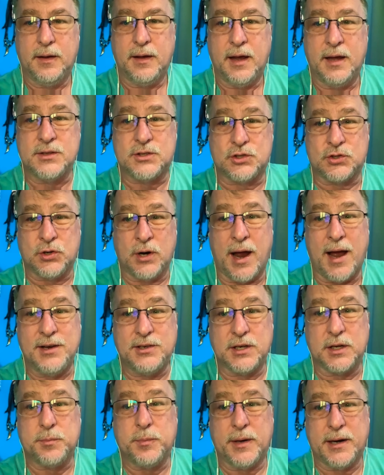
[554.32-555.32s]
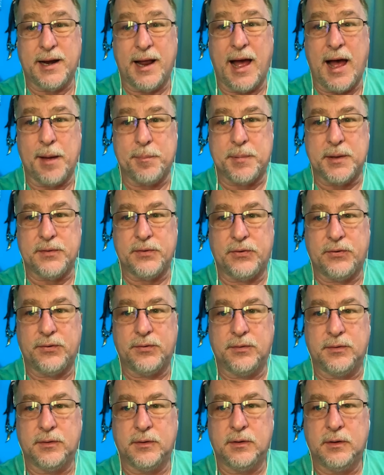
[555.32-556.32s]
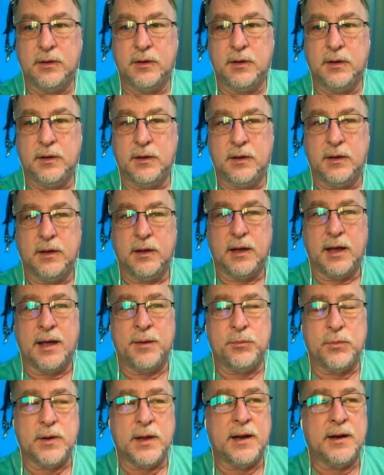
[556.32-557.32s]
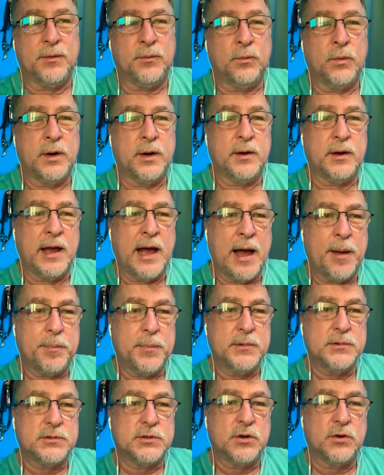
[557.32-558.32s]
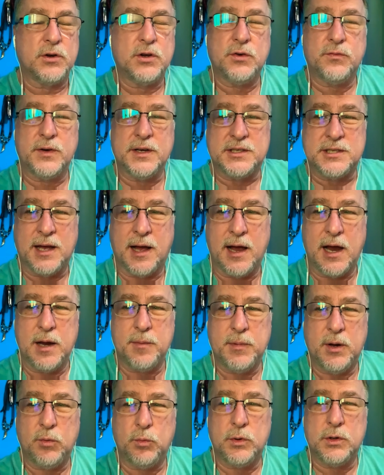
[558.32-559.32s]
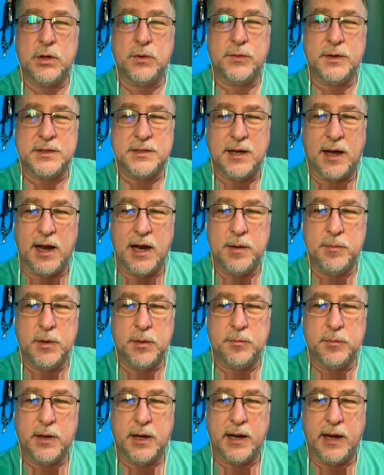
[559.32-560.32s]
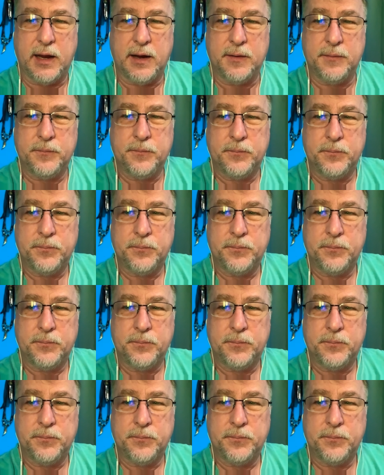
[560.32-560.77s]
It's tragic, but it happens. And when it happens during your retirement with your retirement money,